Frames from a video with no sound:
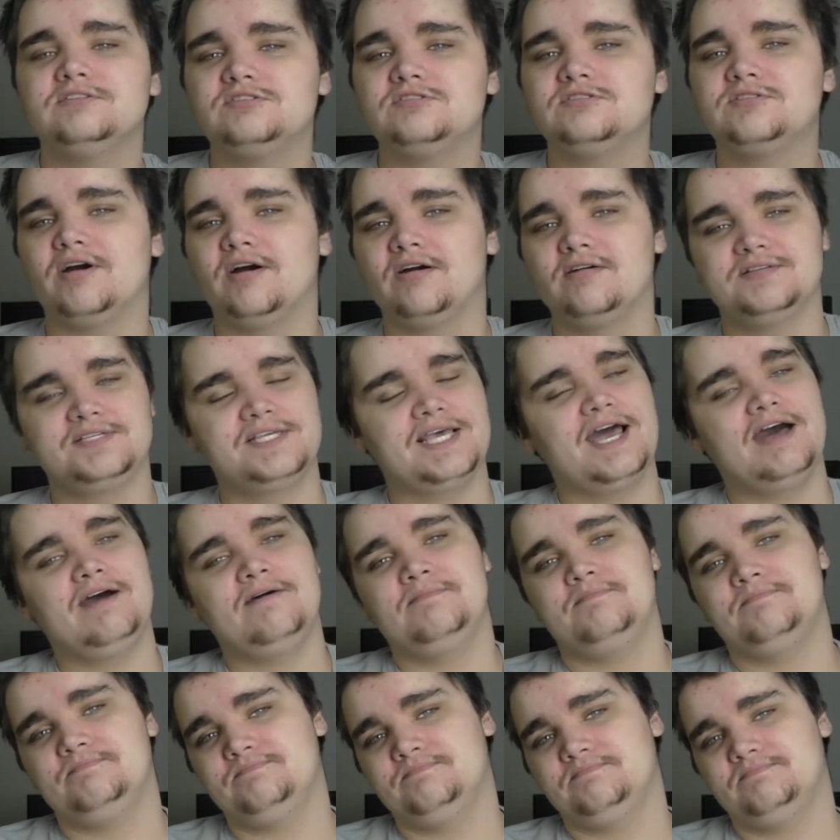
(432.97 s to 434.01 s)
Turns
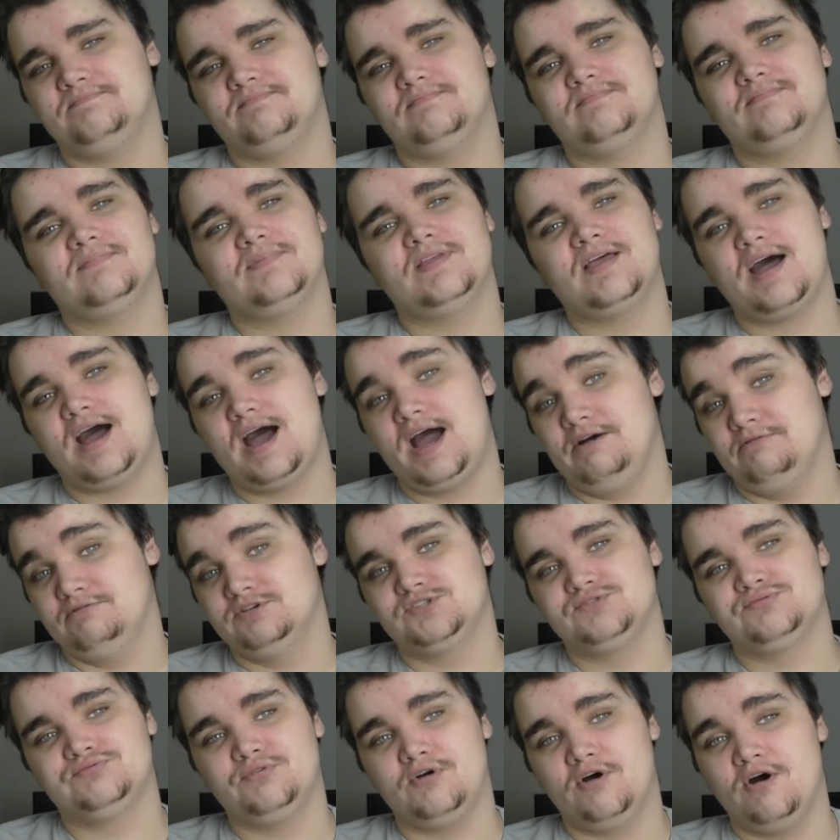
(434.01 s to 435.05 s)
out, I
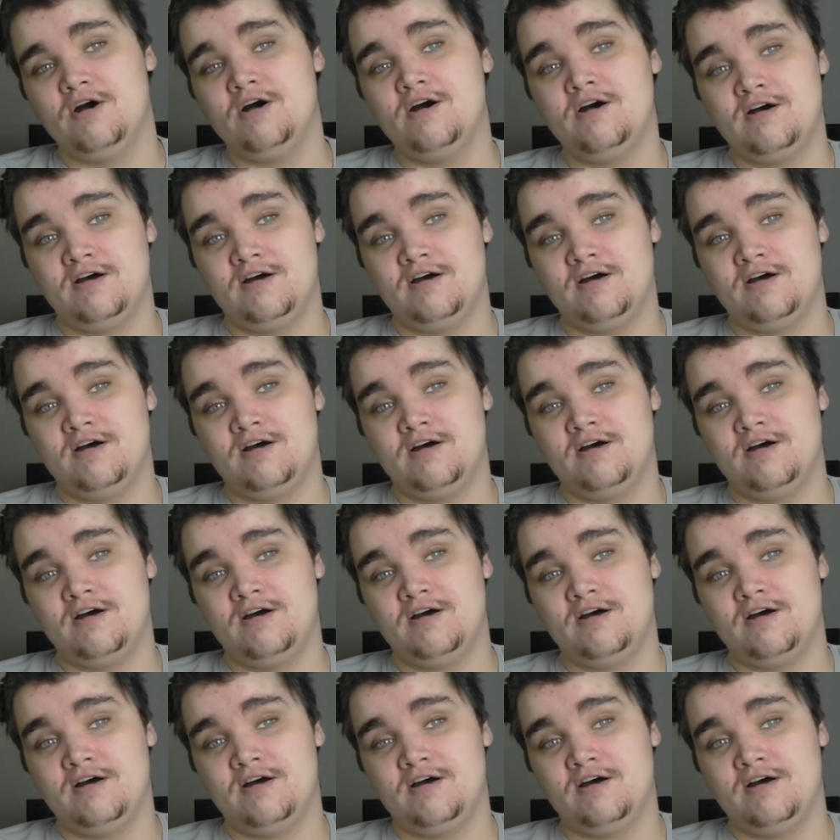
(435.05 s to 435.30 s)
was wrong.